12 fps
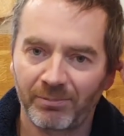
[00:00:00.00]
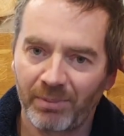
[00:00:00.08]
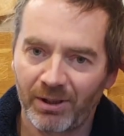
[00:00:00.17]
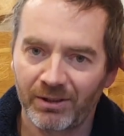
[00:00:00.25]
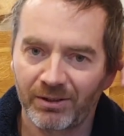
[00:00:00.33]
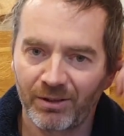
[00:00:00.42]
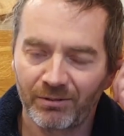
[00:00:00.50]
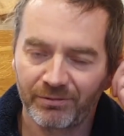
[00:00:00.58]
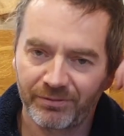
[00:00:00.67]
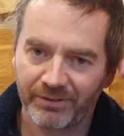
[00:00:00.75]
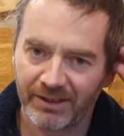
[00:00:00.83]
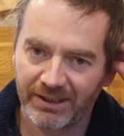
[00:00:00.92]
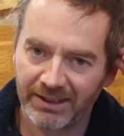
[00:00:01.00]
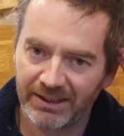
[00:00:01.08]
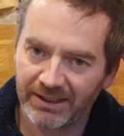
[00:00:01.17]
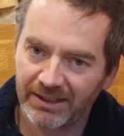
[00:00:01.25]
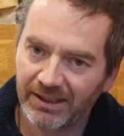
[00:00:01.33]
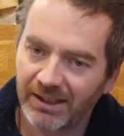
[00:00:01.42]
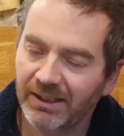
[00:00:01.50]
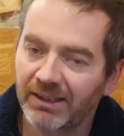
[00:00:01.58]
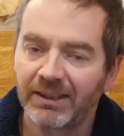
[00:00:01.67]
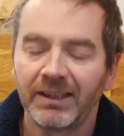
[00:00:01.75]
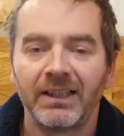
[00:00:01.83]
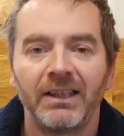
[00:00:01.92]
as part of the
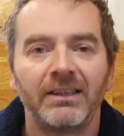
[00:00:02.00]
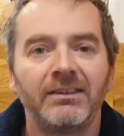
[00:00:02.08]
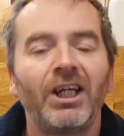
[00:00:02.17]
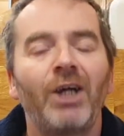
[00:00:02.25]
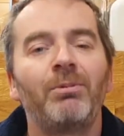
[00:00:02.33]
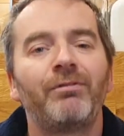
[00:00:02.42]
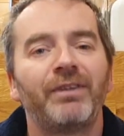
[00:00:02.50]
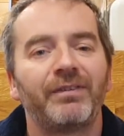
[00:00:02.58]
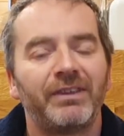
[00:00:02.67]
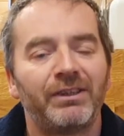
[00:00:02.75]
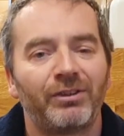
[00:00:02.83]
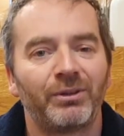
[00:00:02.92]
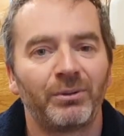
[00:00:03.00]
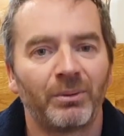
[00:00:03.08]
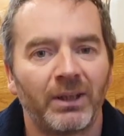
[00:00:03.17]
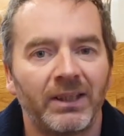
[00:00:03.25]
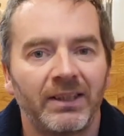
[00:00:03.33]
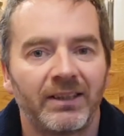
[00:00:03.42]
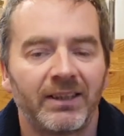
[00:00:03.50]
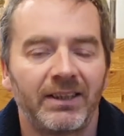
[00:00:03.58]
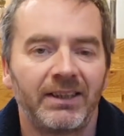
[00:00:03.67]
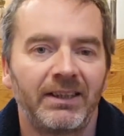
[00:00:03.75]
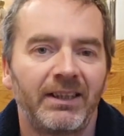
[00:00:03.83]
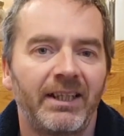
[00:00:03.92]
Noble 52,
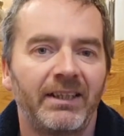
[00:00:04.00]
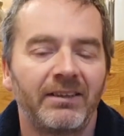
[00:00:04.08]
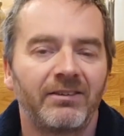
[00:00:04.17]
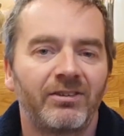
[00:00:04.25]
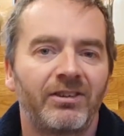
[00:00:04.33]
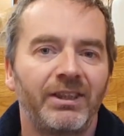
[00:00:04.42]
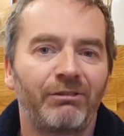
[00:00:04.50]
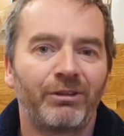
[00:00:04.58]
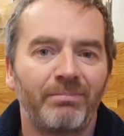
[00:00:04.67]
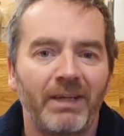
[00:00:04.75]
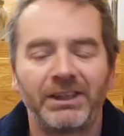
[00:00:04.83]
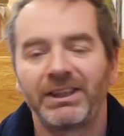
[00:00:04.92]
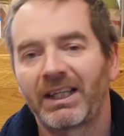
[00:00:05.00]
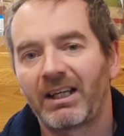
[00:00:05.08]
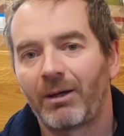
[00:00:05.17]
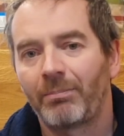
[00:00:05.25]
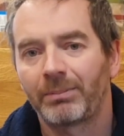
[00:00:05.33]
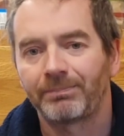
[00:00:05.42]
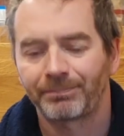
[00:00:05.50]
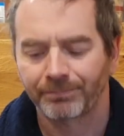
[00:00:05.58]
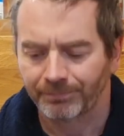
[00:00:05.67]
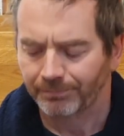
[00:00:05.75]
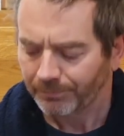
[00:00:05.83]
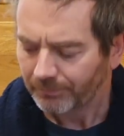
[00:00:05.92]
the King's Secret Magic Club,
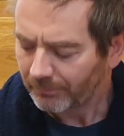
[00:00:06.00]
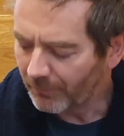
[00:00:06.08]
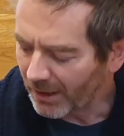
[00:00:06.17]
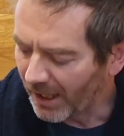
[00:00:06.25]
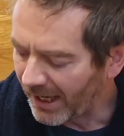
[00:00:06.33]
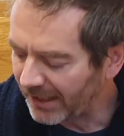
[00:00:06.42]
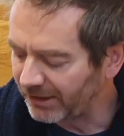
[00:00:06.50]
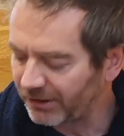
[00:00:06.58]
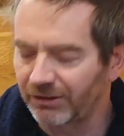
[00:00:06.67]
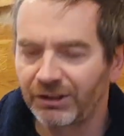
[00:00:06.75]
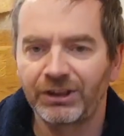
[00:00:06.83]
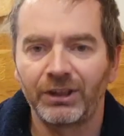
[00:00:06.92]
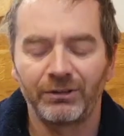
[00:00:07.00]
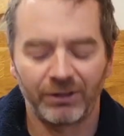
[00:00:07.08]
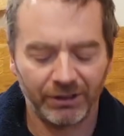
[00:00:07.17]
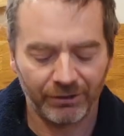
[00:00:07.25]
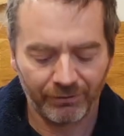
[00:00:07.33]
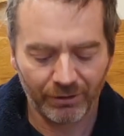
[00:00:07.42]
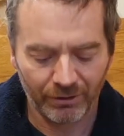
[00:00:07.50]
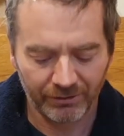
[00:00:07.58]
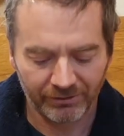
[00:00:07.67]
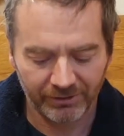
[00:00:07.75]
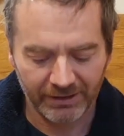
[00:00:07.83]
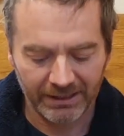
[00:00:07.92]
and you can show that you've
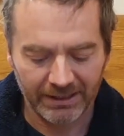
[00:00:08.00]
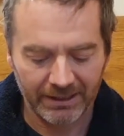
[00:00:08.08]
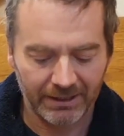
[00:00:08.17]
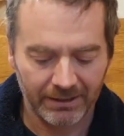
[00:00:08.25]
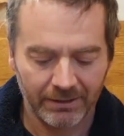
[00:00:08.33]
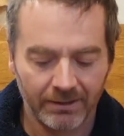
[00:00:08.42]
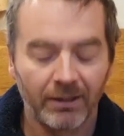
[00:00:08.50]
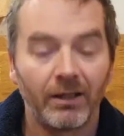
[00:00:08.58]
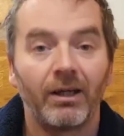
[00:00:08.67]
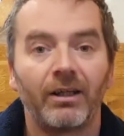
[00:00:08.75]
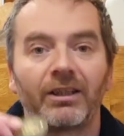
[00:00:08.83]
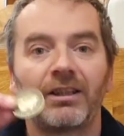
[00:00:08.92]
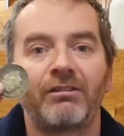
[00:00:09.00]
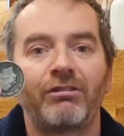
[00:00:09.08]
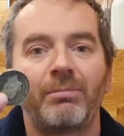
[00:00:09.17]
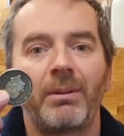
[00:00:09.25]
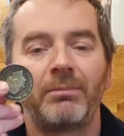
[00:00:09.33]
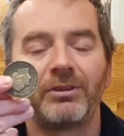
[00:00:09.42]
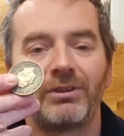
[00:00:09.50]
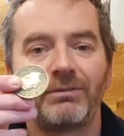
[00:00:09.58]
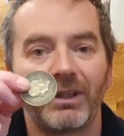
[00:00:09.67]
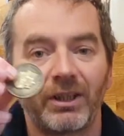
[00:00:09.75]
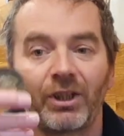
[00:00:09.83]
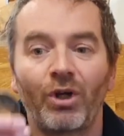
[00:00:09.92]
got a
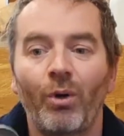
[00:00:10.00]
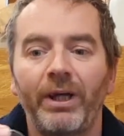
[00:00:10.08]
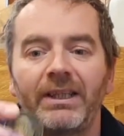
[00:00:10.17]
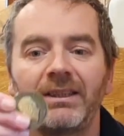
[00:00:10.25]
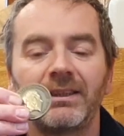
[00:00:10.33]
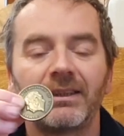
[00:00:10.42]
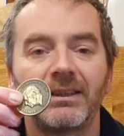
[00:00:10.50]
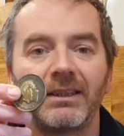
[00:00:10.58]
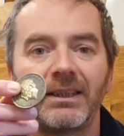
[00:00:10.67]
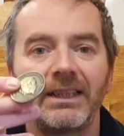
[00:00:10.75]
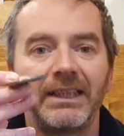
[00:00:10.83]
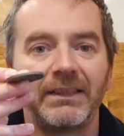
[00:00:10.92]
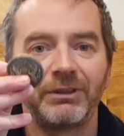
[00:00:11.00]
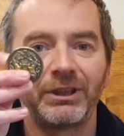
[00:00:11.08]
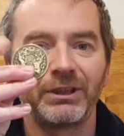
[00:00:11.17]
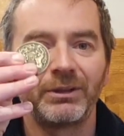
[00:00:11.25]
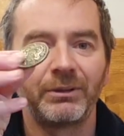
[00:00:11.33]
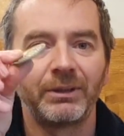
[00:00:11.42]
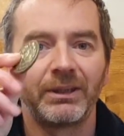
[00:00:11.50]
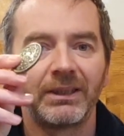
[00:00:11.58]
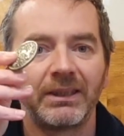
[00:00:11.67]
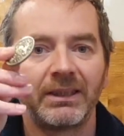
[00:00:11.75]
coin that he gives you,